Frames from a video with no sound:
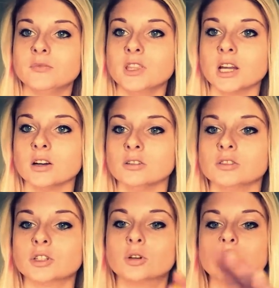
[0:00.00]
They're
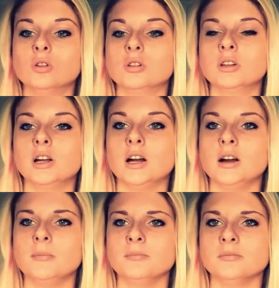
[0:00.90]
little
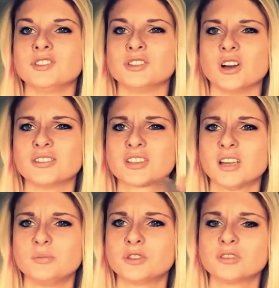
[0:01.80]
sauce
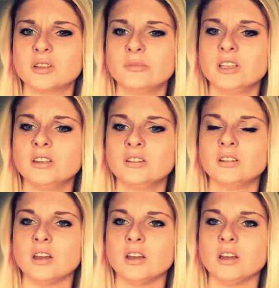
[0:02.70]
cups or something.